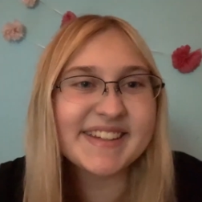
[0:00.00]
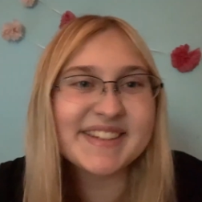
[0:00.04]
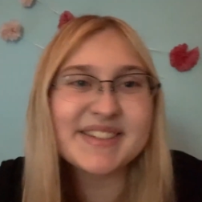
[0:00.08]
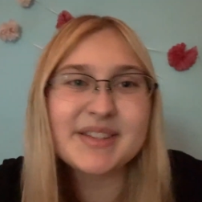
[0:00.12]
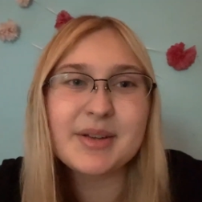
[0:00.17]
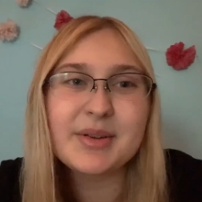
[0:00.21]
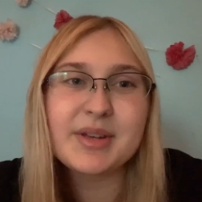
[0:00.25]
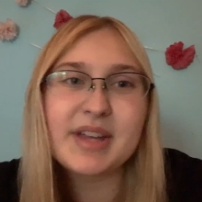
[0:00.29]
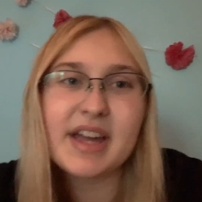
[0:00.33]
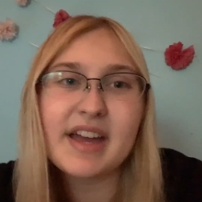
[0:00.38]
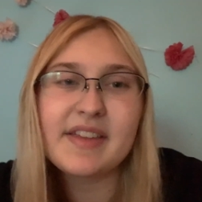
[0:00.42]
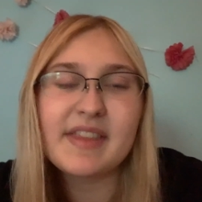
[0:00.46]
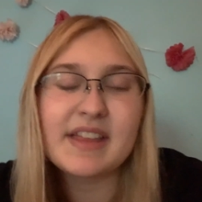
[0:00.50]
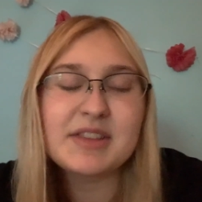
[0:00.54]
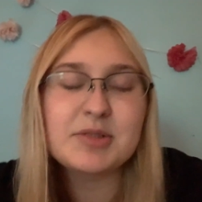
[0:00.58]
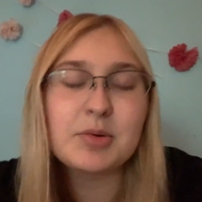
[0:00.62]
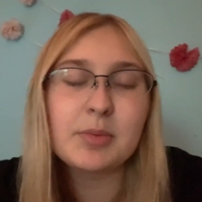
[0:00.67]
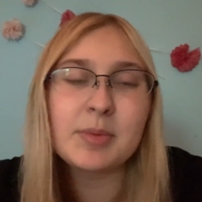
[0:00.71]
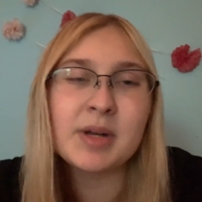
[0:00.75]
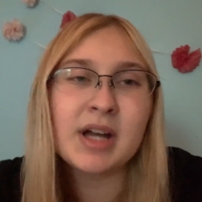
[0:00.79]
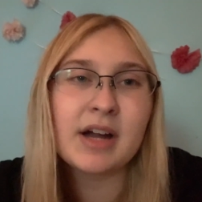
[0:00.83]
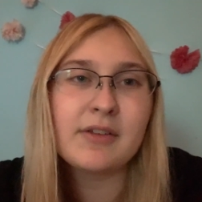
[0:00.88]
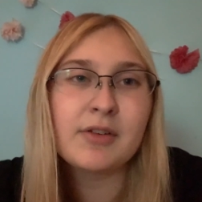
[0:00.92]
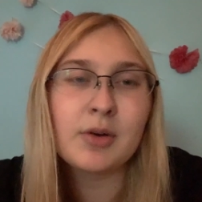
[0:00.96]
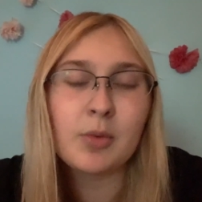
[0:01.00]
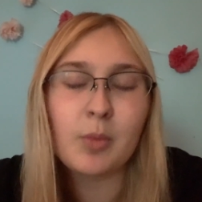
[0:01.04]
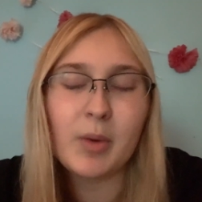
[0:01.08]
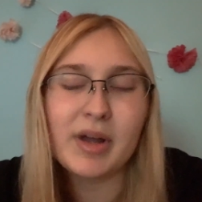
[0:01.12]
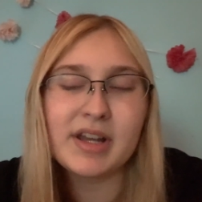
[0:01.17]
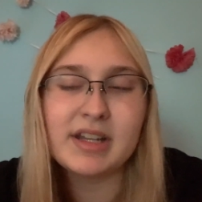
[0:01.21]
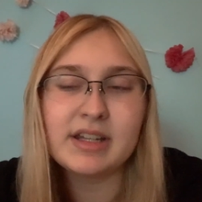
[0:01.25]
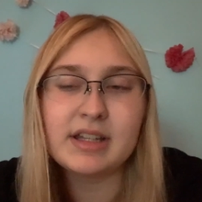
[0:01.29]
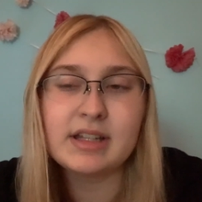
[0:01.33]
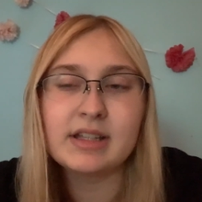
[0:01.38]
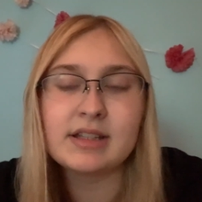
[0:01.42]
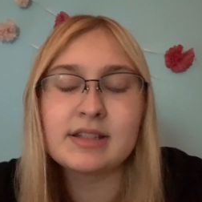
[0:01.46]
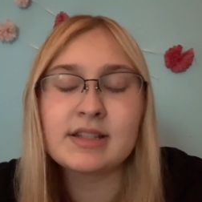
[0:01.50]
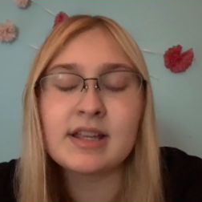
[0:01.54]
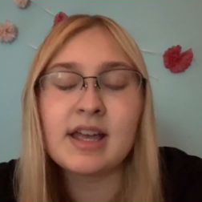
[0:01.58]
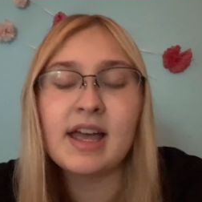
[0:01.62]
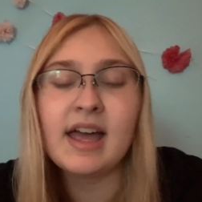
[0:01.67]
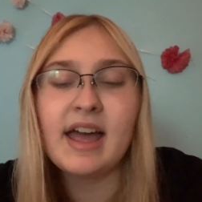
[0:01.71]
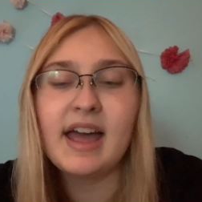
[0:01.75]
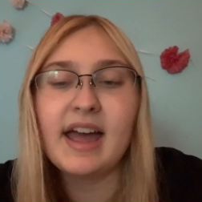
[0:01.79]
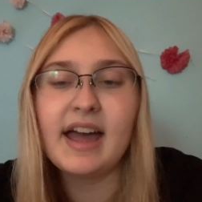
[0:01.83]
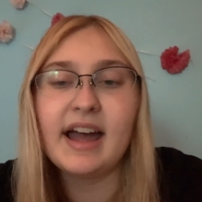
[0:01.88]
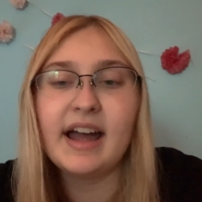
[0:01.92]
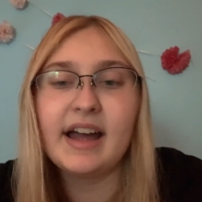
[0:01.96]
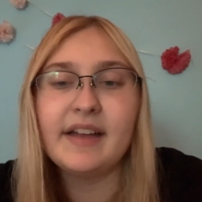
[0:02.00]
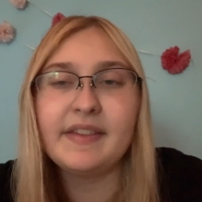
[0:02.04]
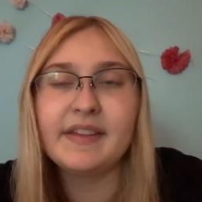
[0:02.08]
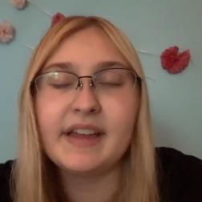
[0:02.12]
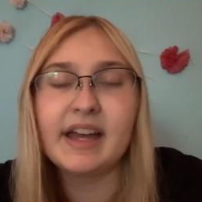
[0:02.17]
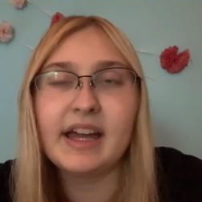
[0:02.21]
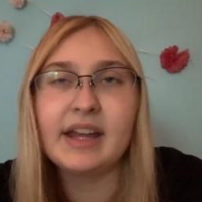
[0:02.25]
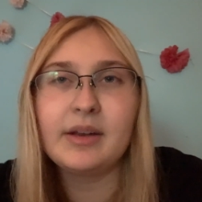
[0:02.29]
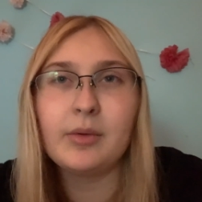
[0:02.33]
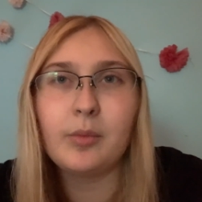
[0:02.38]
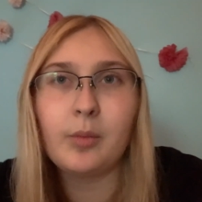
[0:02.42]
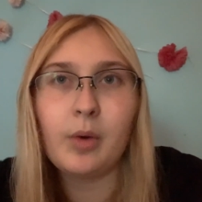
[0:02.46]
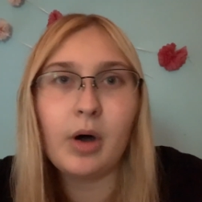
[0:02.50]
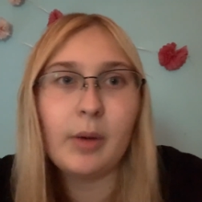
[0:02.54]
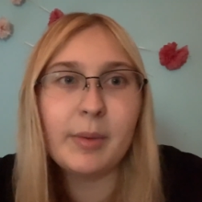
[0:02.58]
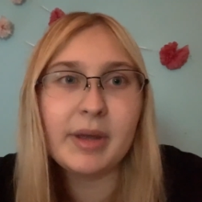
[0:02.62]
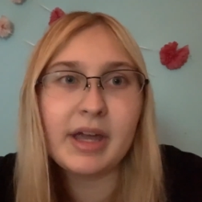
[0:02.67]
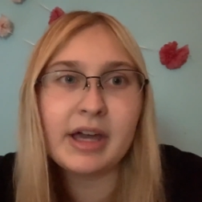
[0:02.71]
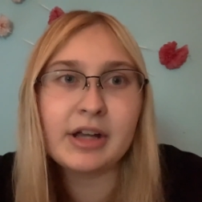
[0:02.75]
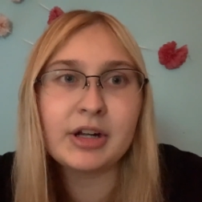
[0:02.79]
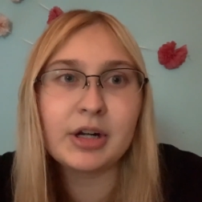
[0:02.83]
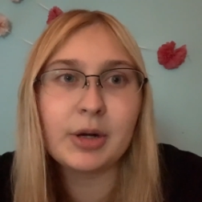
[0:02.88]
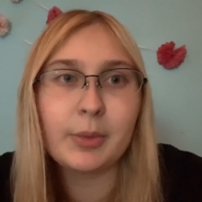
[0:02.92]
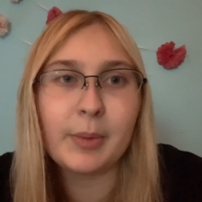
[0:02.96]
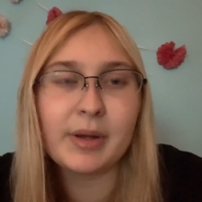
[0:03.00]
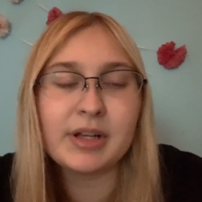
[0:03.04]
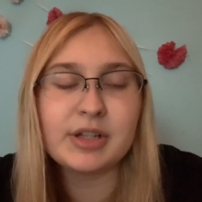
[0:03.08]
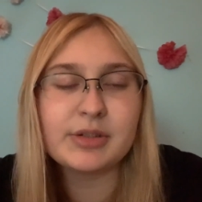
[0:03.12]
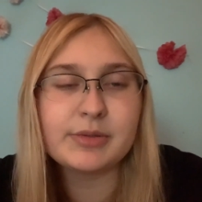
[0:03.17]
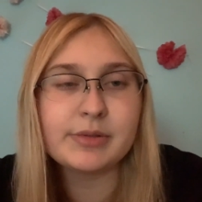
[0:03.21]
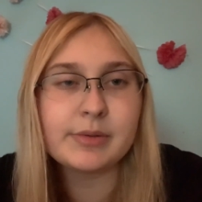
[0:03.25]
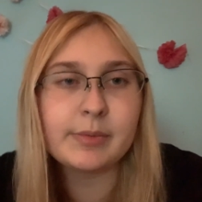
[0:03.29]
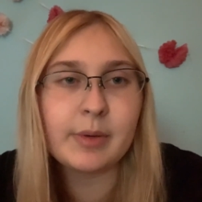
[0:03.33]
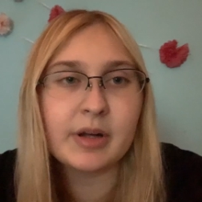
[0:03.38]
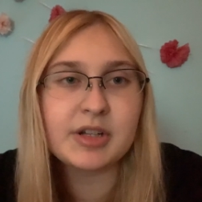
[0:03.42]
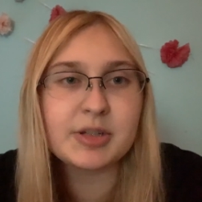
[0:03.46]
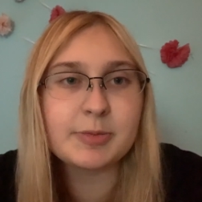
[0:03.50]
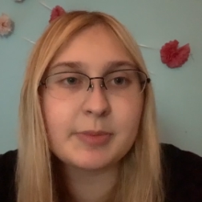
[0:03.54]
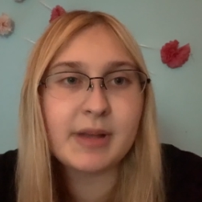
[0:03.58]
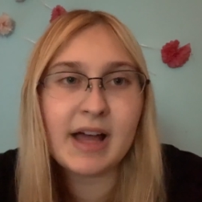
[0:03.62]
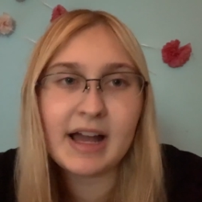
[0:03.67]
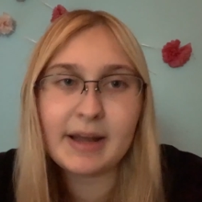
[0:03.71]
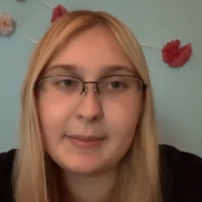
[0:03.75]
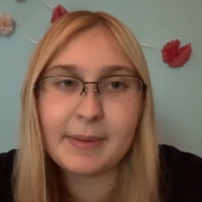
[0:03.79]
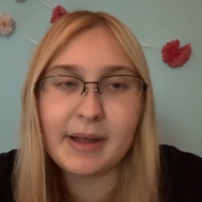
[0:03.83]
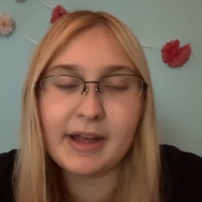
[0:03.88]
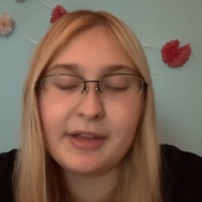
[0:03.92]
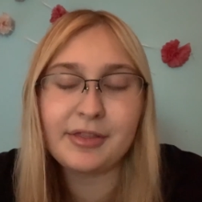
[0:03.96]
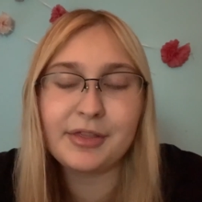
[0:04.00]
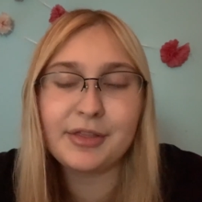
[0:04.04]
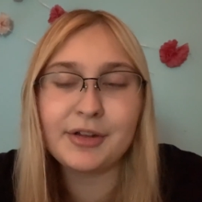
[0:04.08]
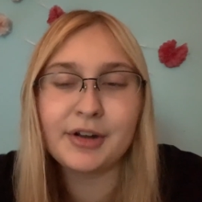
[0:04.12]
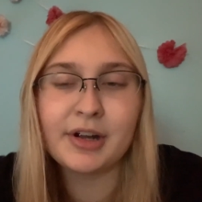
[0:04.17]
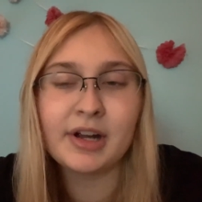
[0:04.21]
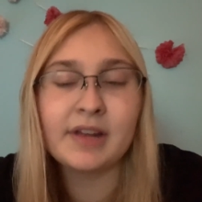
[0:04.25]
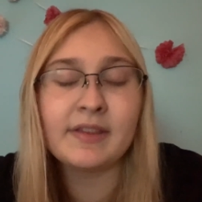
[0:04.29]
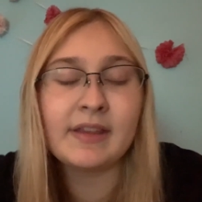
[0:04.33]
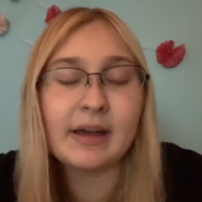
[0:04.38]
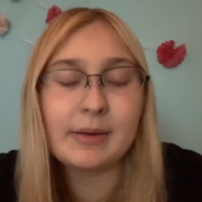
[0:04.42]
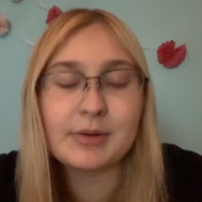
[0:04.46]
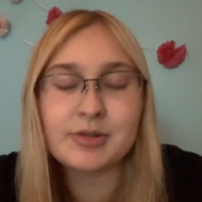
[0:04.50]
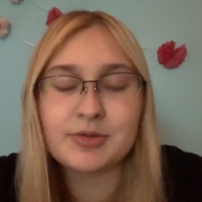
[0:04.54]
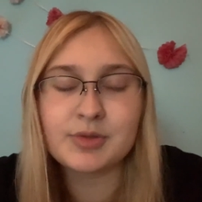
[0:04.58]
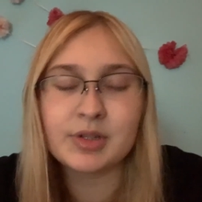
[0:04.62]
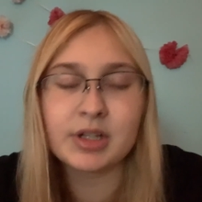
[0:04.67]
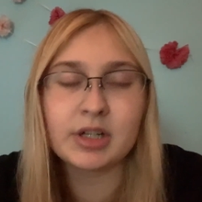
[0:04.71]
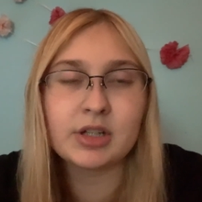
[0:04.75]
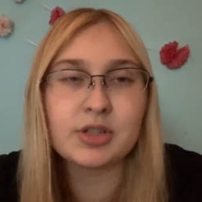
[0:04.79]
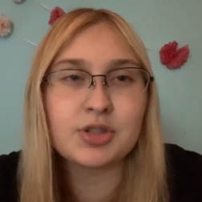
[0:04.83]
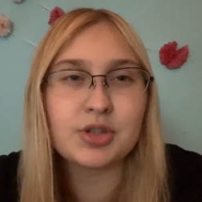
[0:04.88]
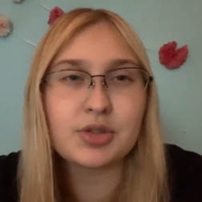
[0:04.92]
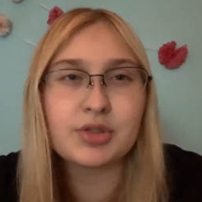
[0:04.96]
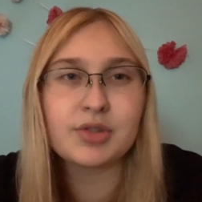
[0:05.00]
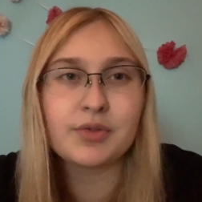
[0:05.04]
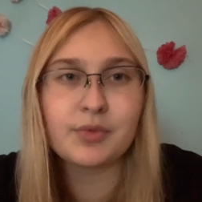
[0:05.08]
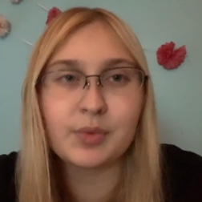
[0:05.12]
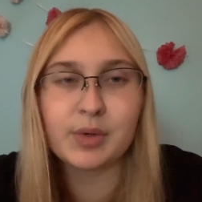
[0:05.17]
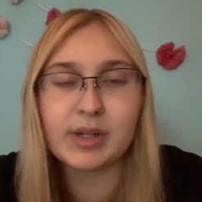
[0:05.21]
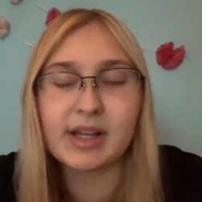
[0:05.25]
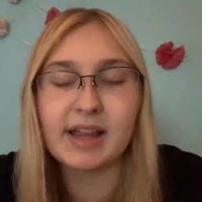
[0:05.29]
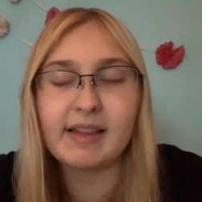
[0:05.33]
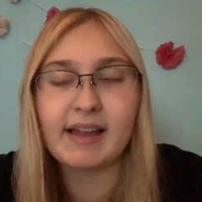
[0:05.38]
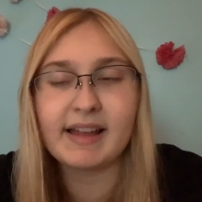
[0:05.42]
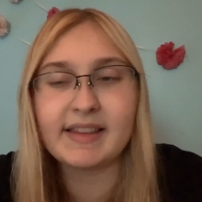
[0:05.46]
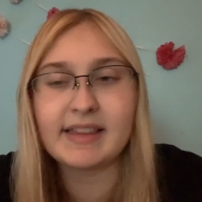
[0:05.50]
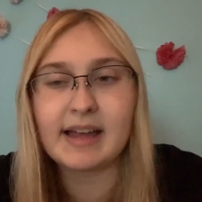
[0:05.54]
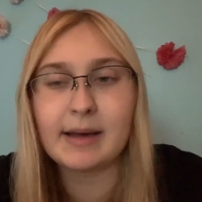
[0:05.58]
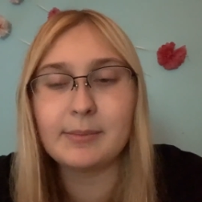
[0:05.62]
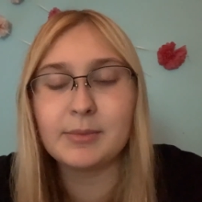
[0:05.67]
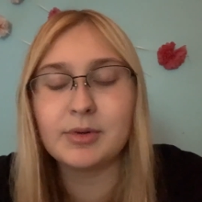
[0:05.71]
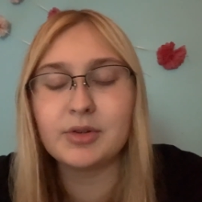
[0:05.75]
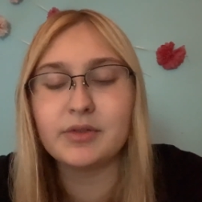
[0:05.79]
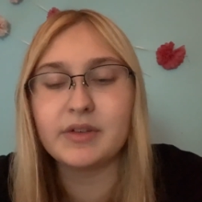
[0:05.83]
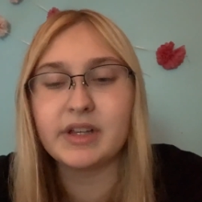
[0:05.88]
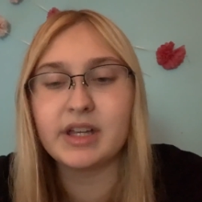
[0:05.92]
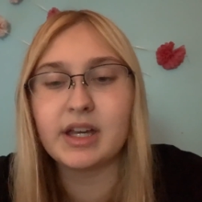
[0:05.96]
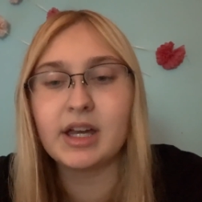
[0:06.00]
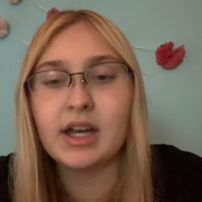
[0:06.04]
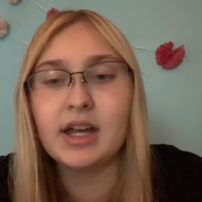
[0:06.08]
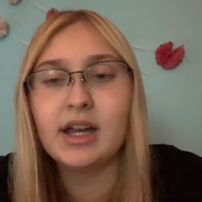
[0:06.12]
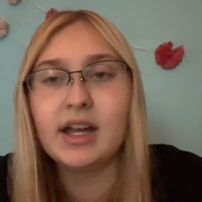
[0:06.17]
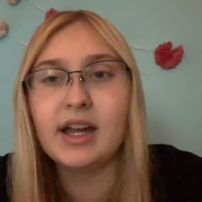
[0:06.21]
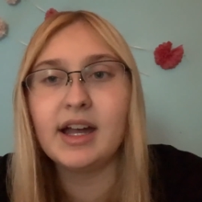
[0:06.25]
So yeah, that's what we got from Wendy's. And then while we ate our Wendy's, we watched Black Panther, and that was really good. Joseph really liked that movie.